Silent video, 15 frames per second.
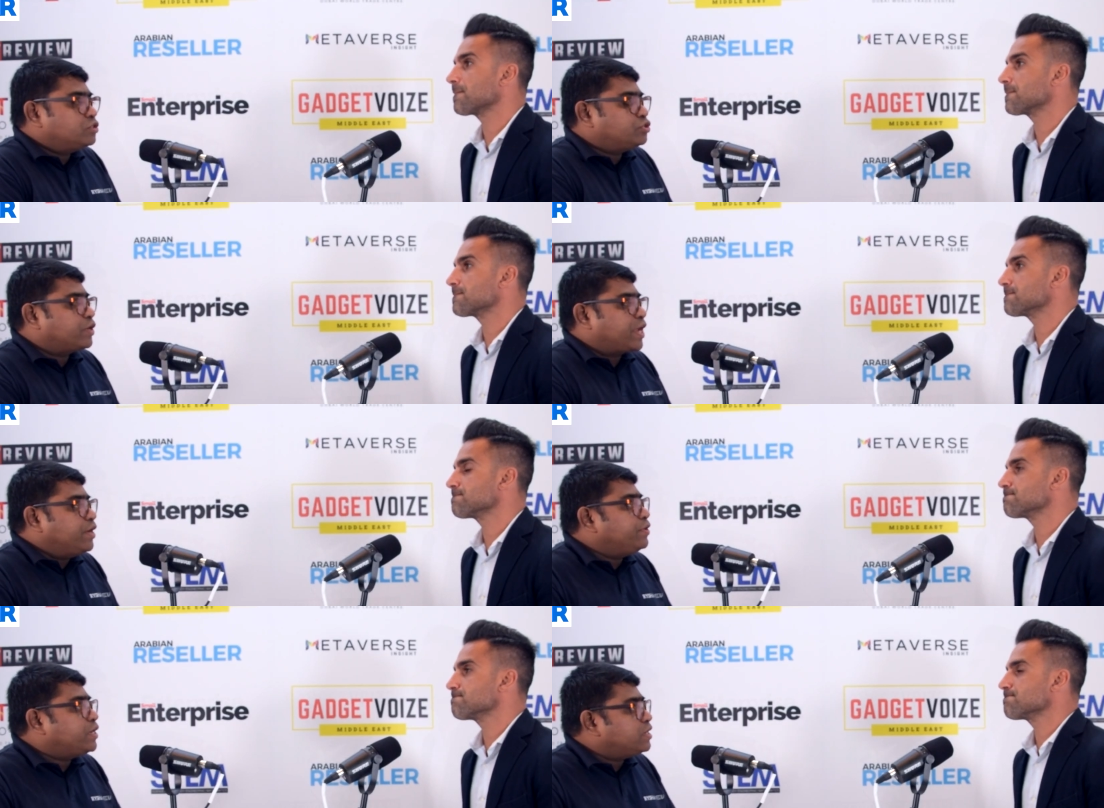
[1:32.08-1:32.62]
Speaker 1: So,
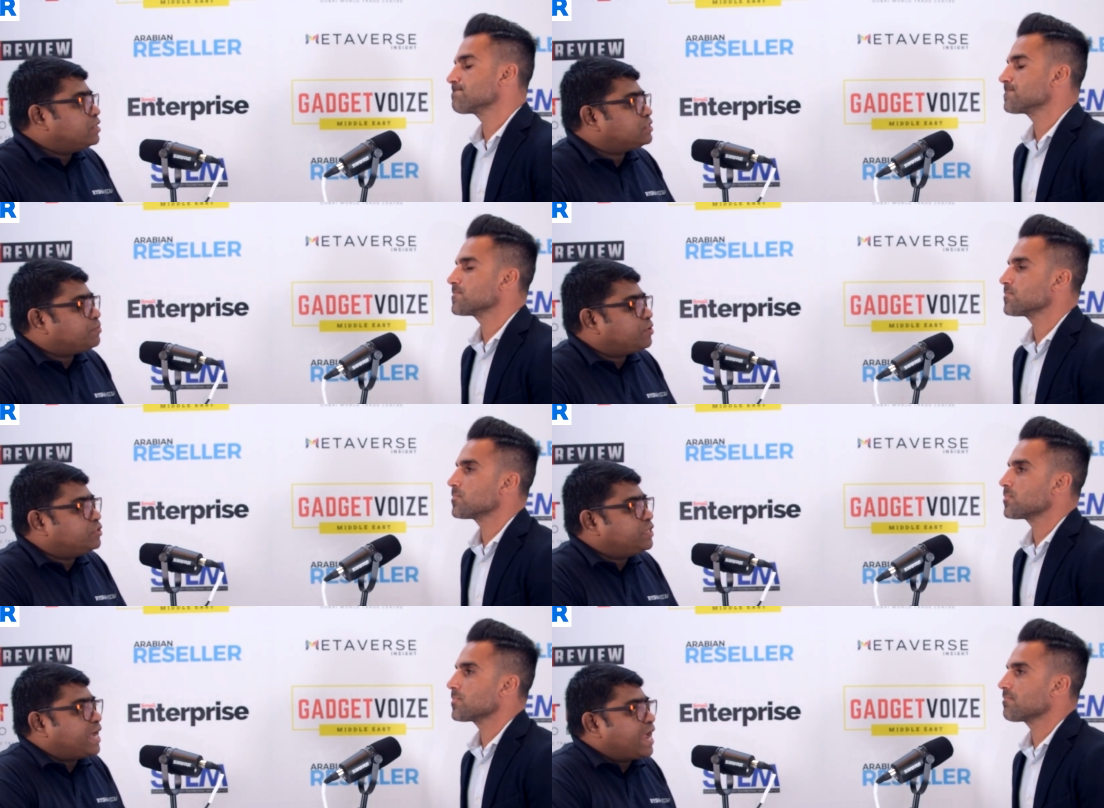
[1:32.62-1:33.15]
can you tell us
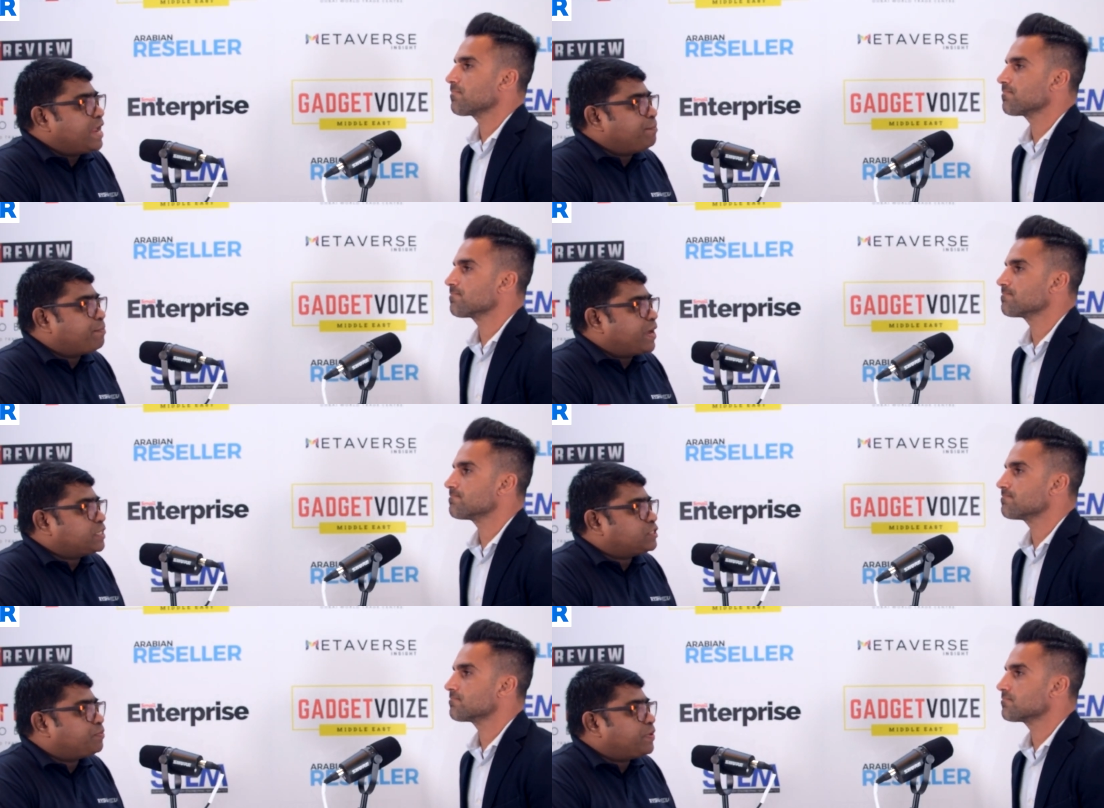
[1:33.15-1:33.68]
about the high
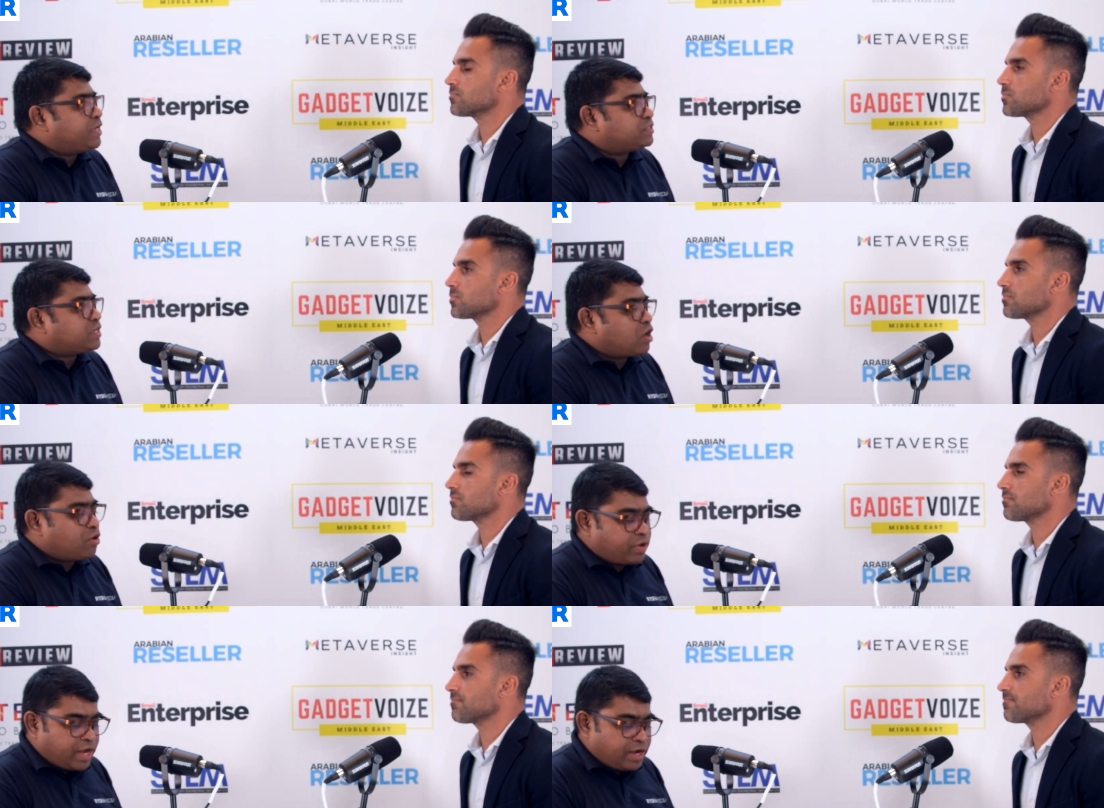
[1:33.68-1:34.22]
impact space?
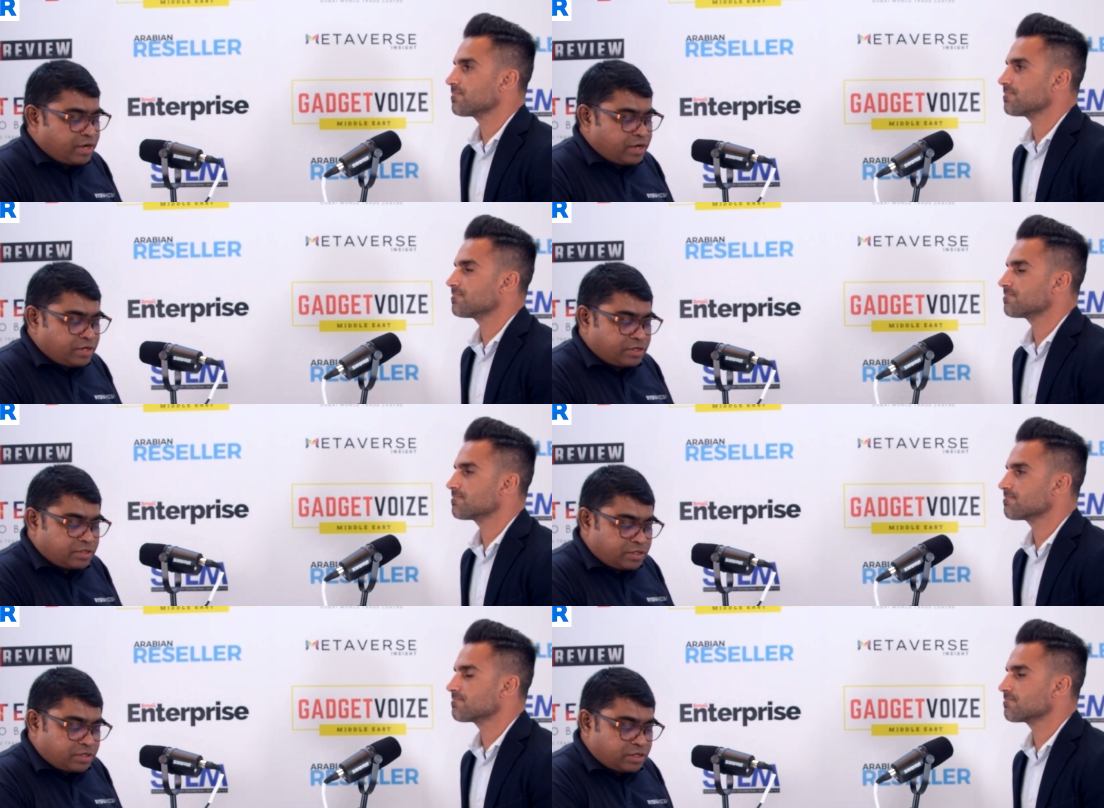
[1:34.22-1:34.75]
How can it
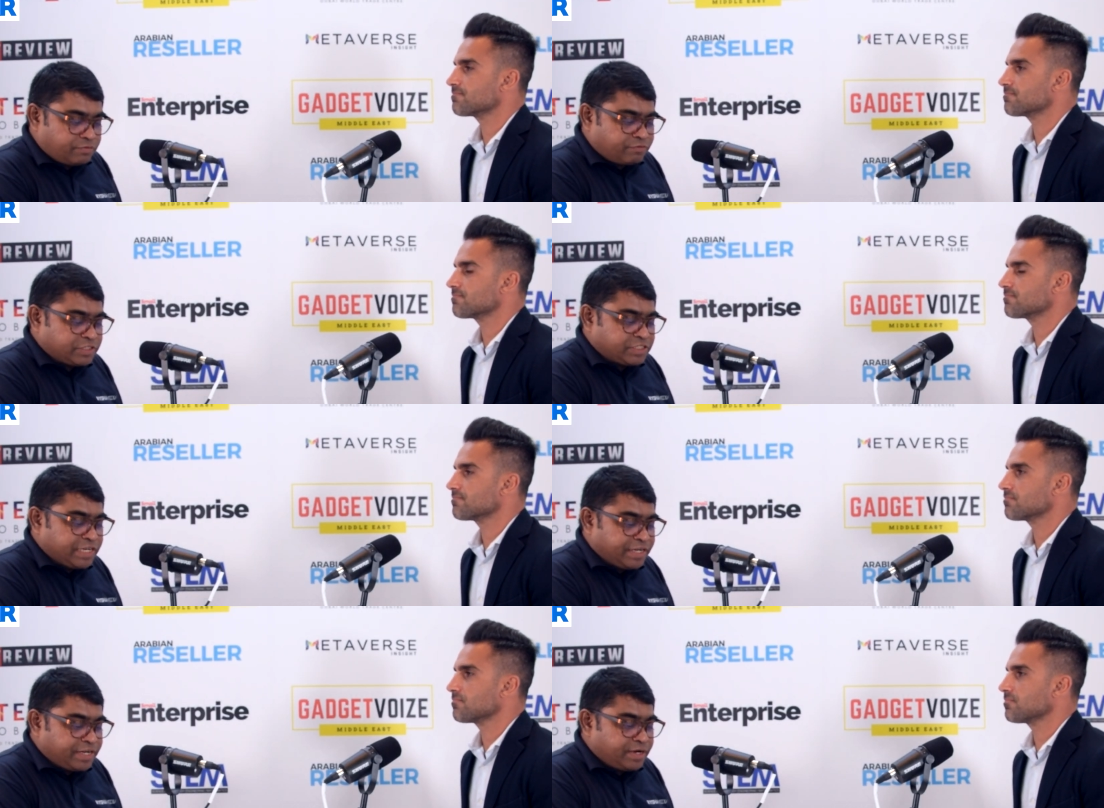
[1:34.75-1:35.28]
uh,
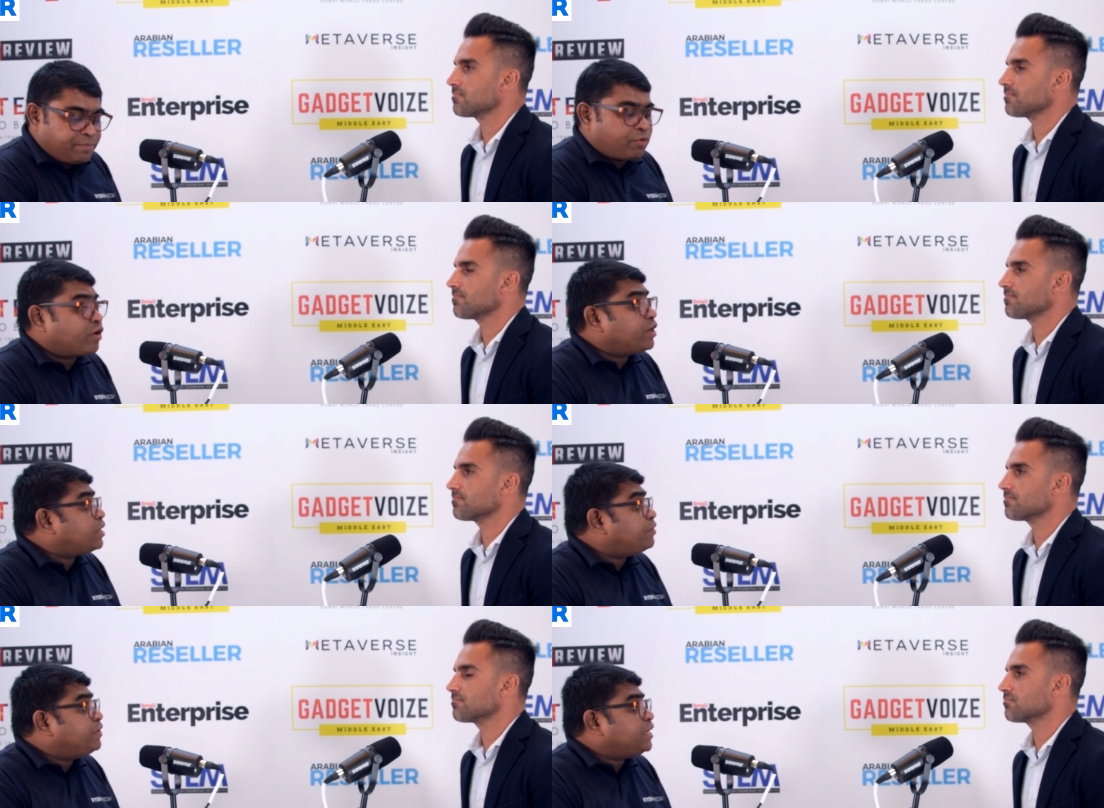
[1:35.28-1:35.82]
facilitate
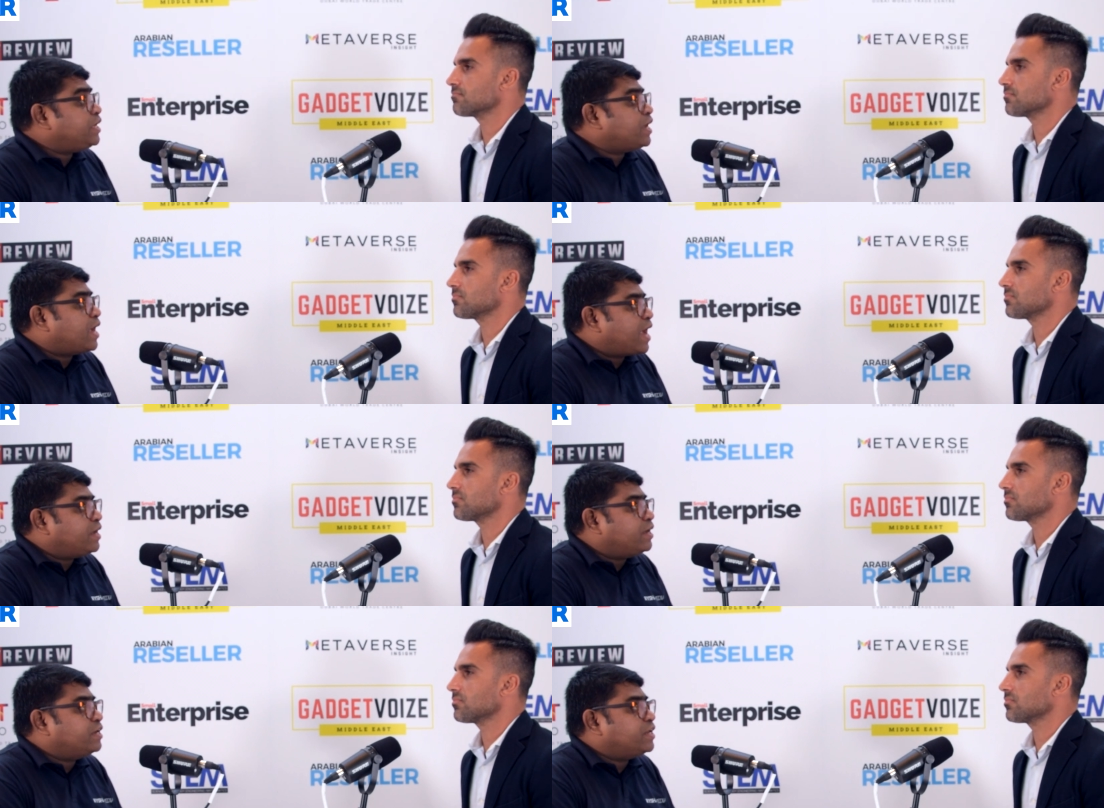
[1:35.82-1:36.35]
productivity
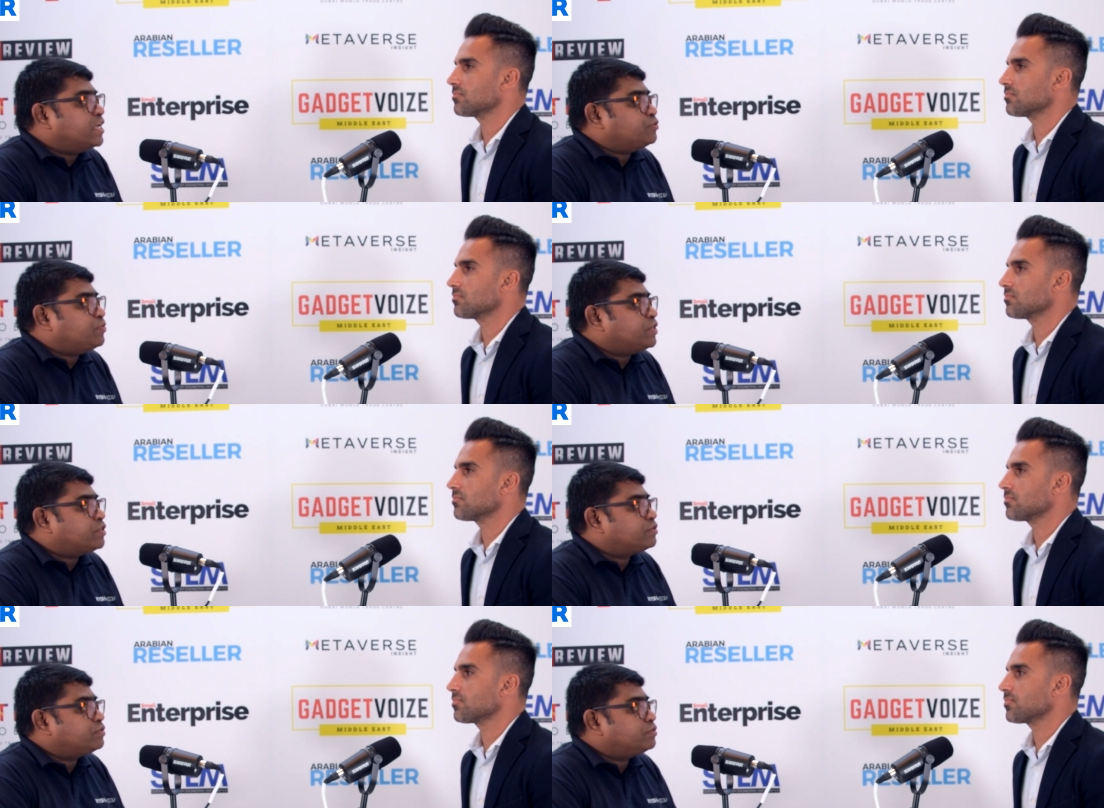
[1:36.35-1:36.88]
and engagement?